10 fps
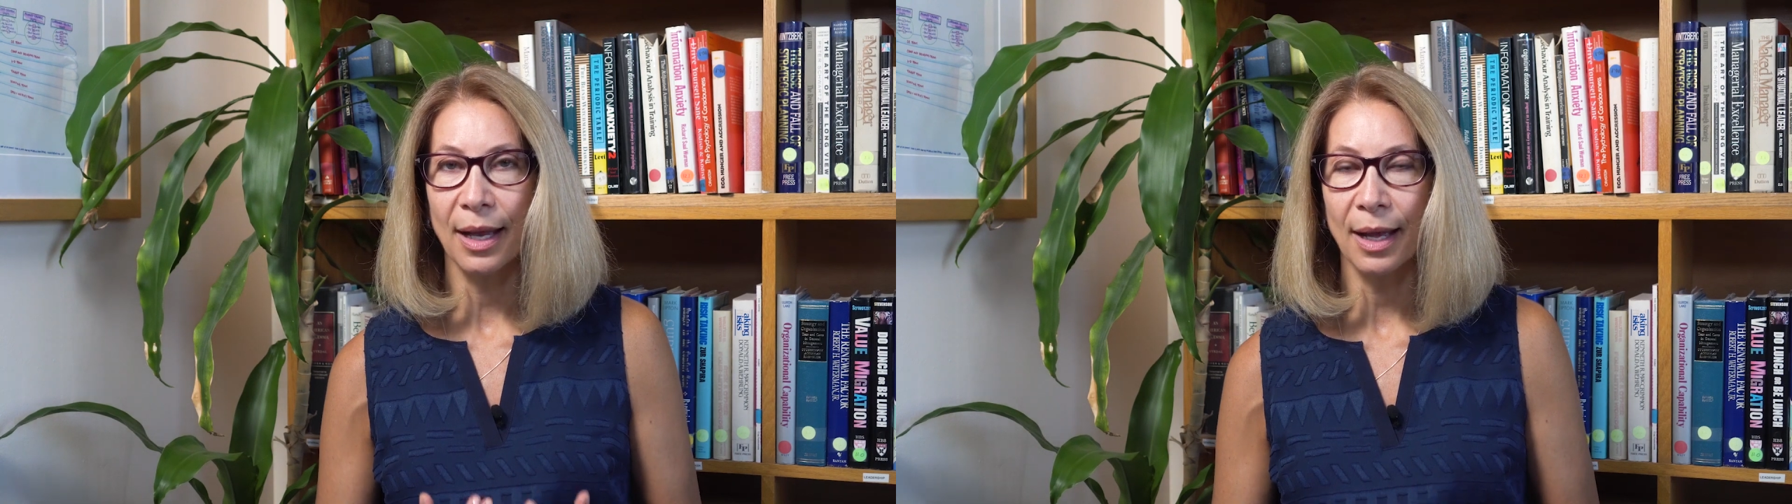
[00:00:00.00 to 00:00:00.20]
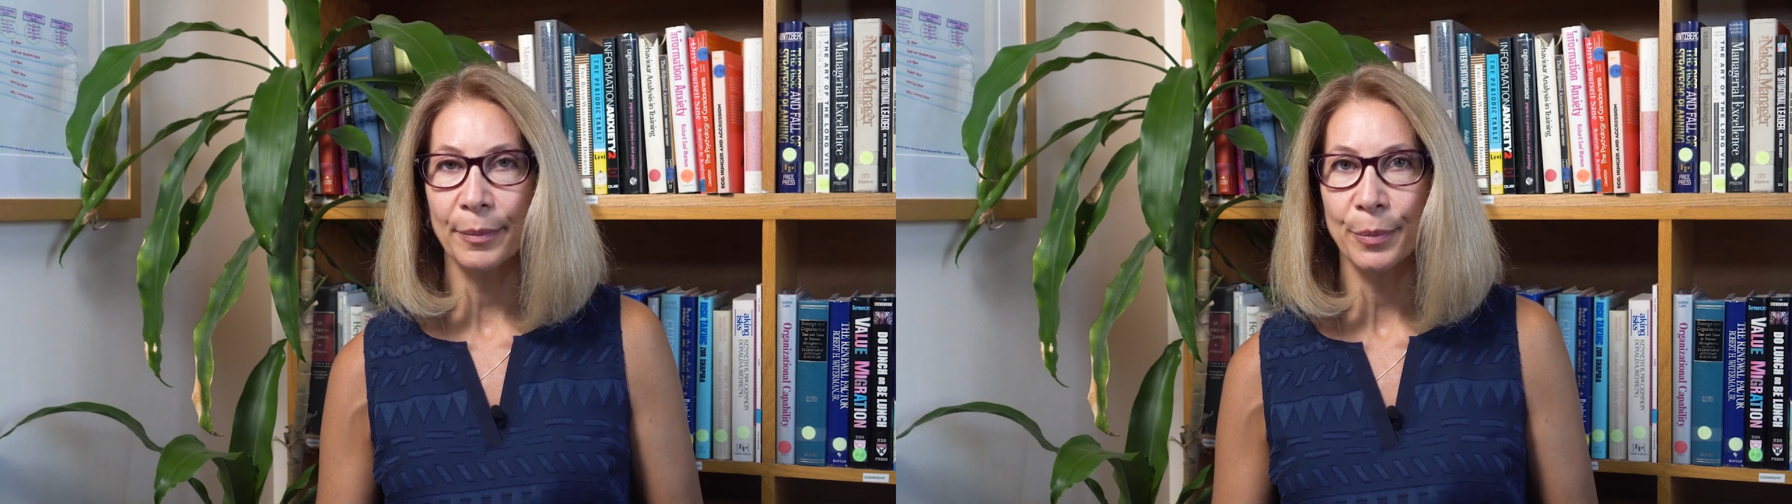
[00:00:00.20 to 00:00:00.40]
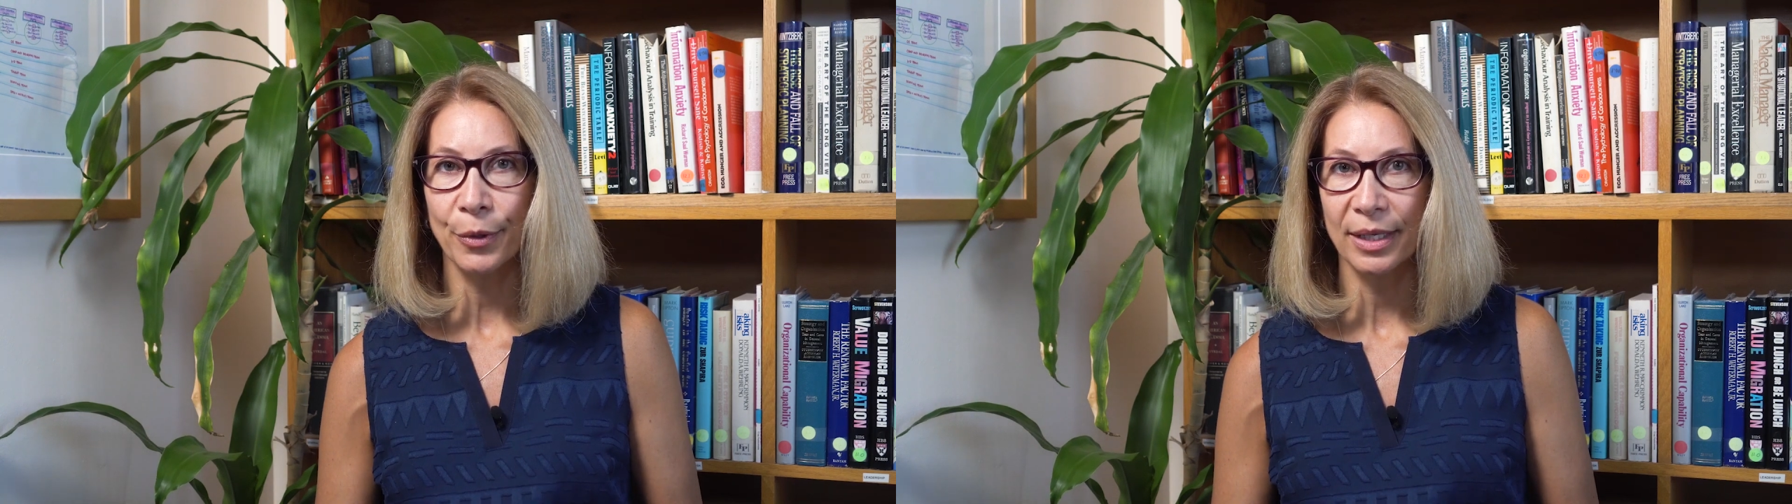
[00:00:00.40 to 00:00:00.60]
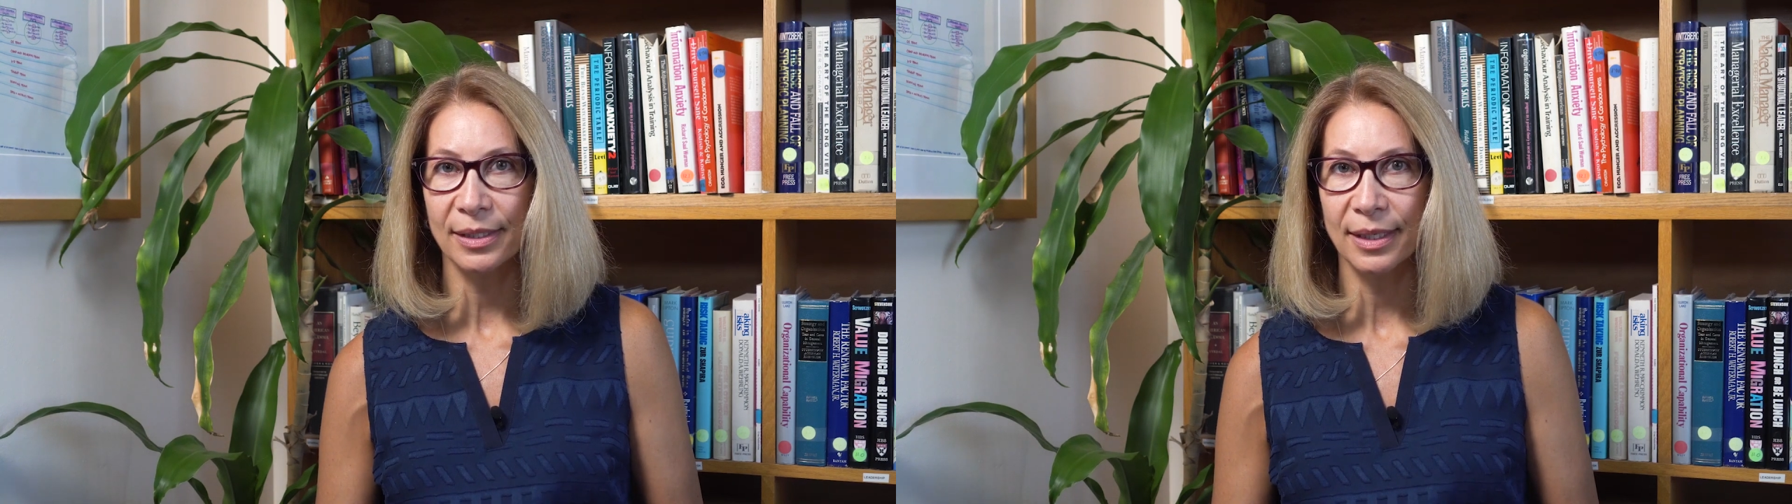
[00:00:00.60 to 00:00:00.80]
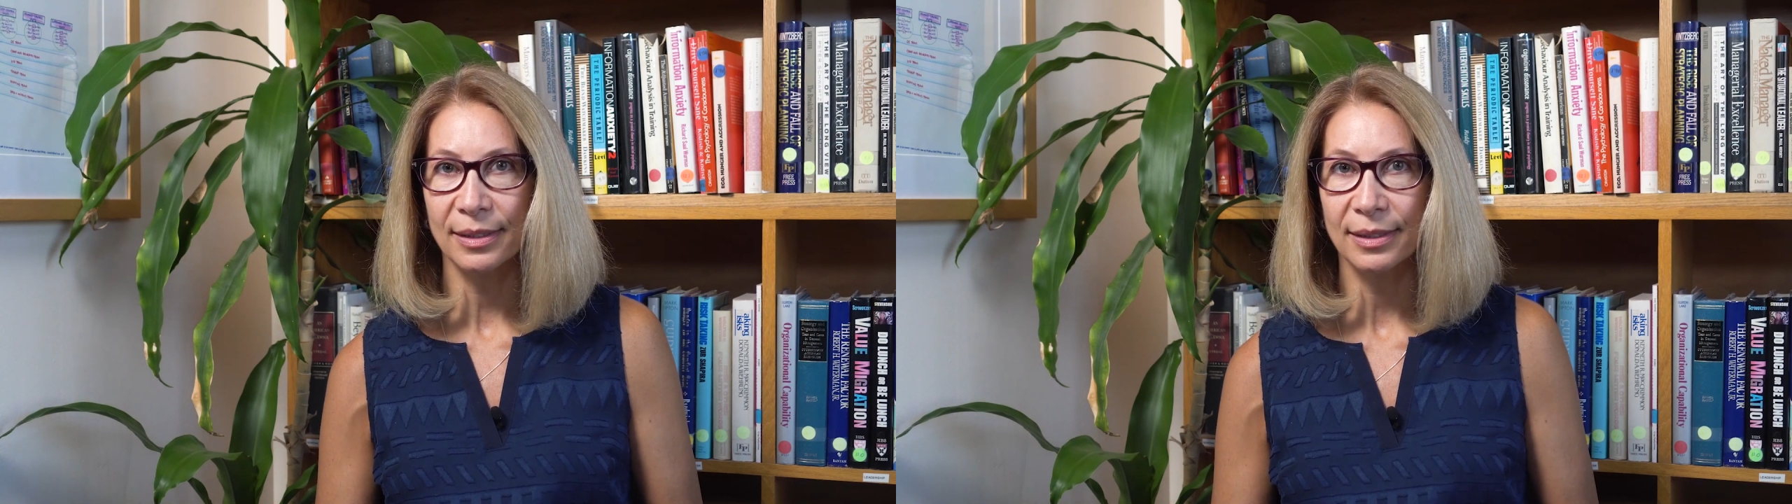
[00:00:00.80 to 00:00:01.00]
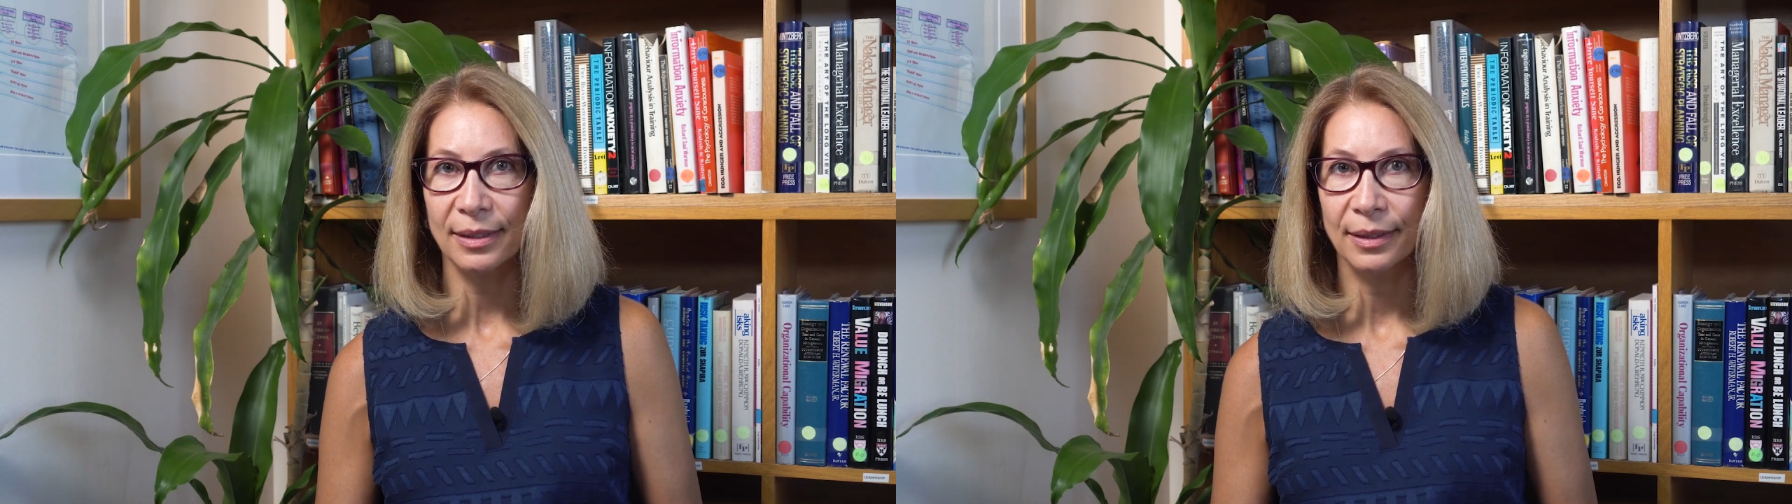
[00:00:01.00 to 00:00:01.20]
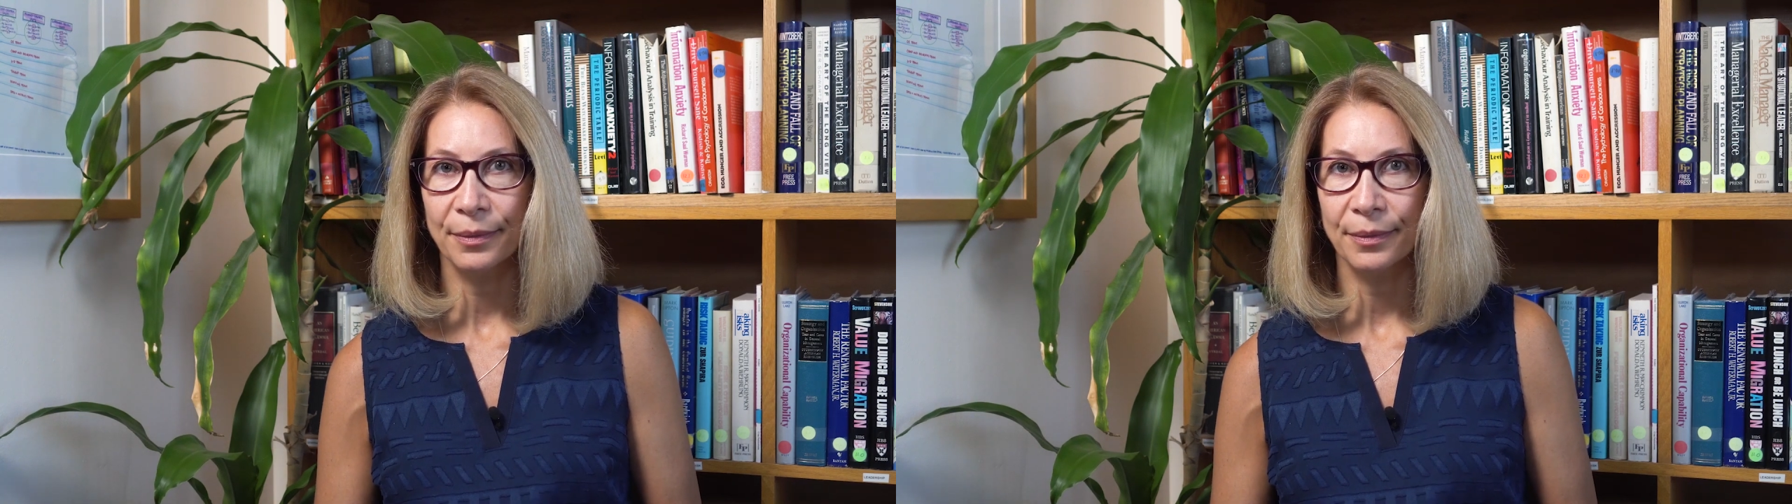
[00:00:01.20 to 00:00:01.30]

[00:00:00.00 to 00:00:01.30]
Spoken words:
common process.